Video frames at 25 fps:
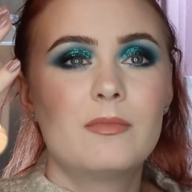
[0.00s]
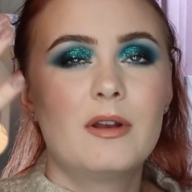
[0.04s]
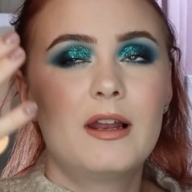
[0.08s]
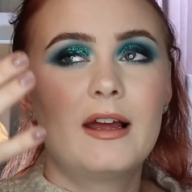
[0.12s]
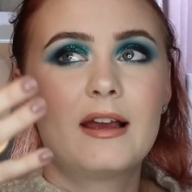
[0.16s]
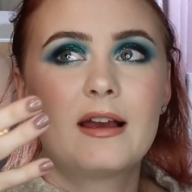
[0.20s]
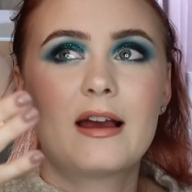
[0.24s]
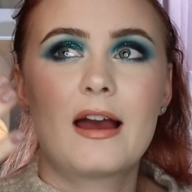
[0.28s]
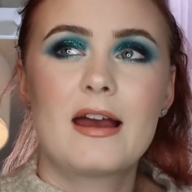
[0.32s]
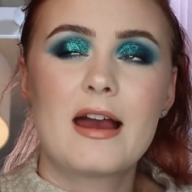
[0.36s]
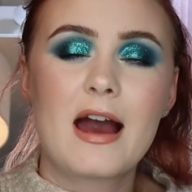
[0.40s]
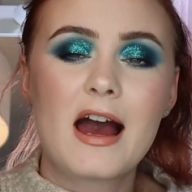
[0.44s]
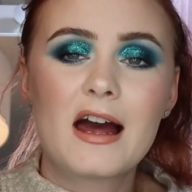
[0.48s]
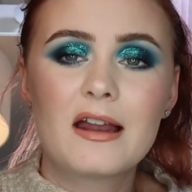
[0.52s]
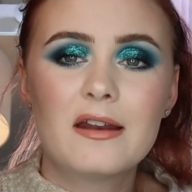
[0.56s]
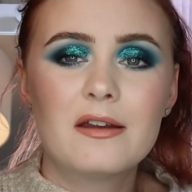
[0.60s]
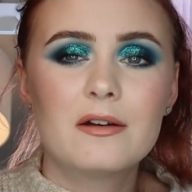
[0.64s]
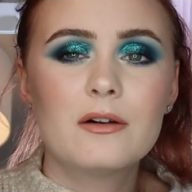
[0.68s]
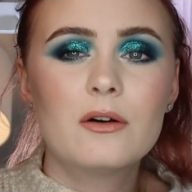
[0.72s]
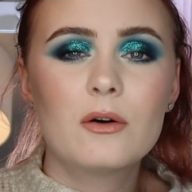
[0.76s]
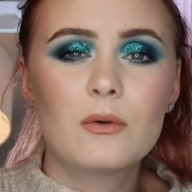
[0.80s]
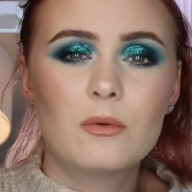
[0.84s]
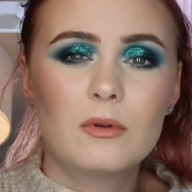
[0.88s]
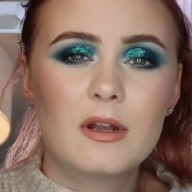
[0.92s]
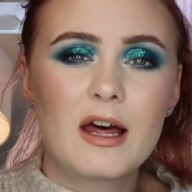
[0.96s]
like I
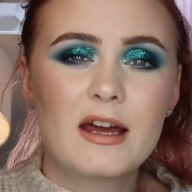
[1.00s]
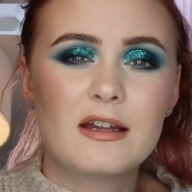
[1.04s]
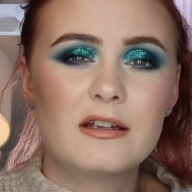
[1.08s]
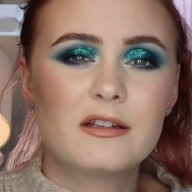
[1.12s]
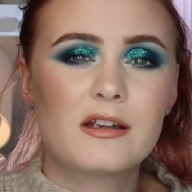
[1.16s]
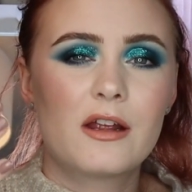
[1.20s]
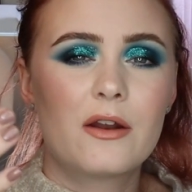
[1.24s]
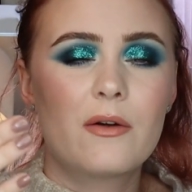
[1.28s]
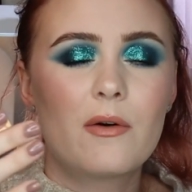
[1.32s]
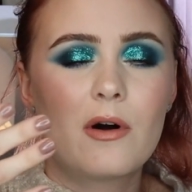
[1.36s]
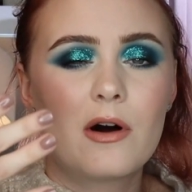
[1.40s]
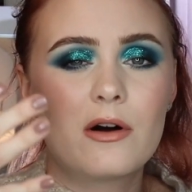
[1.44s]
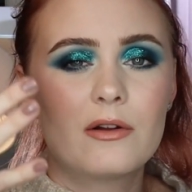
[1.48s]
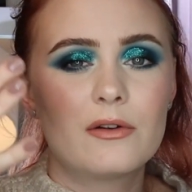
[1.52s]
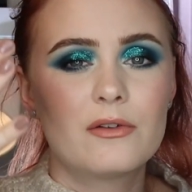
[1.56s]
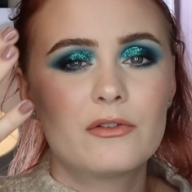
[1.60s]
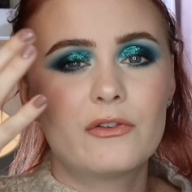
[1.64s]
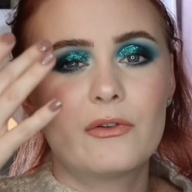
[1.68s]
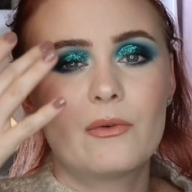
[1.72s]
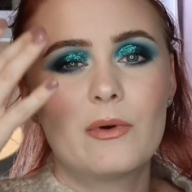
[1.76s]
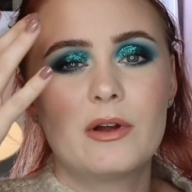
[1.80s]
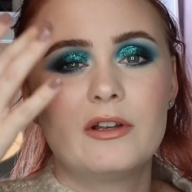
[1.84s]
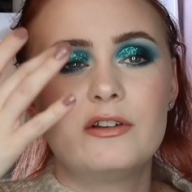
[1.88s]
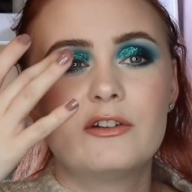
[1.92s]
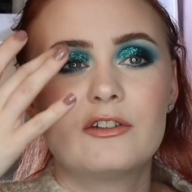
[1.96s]
had a gold eyeshadow
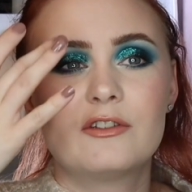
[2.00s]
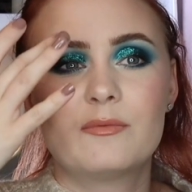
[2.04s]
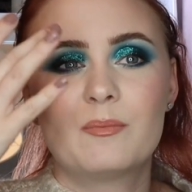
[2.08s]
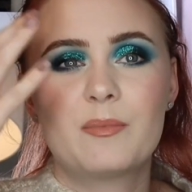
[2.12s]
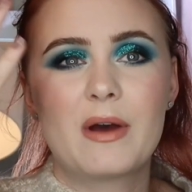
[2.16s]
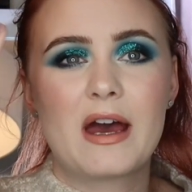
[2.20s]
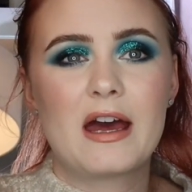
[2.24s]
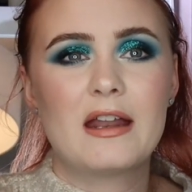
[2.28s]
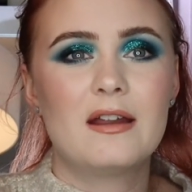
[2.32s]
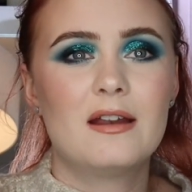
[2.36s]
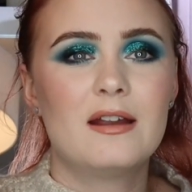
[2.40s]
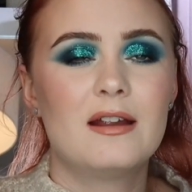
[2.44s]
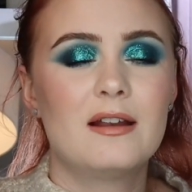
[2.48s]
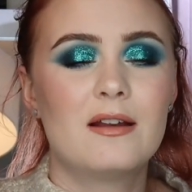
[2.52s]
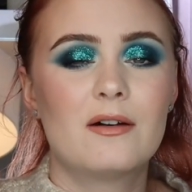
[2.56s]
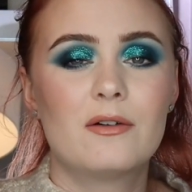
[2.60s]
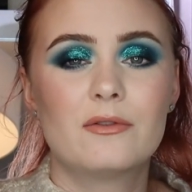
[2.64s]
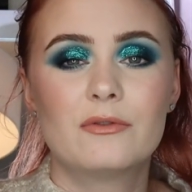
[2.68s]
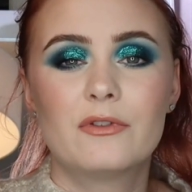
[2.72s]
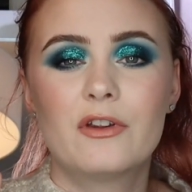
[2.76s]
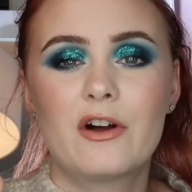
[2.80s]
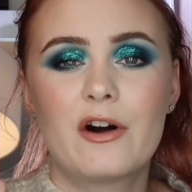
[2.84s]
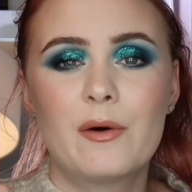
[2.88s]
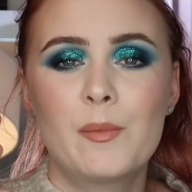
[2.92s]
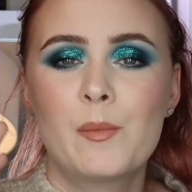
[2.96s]
on, so I just patted it
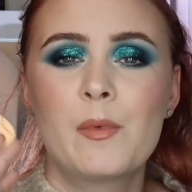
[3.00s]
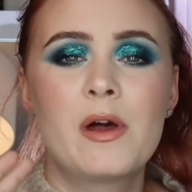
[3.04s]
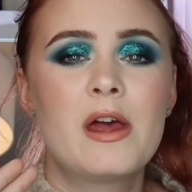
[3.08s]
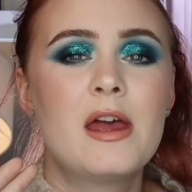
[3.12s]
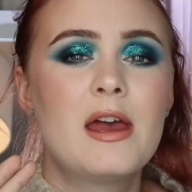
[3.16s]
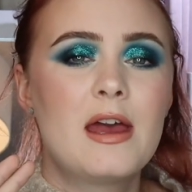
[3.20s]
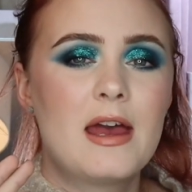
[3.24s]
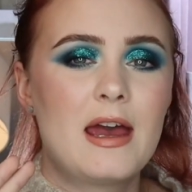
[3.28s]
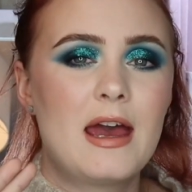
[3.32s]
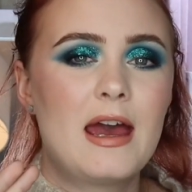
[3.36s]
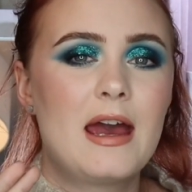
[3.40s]
on top,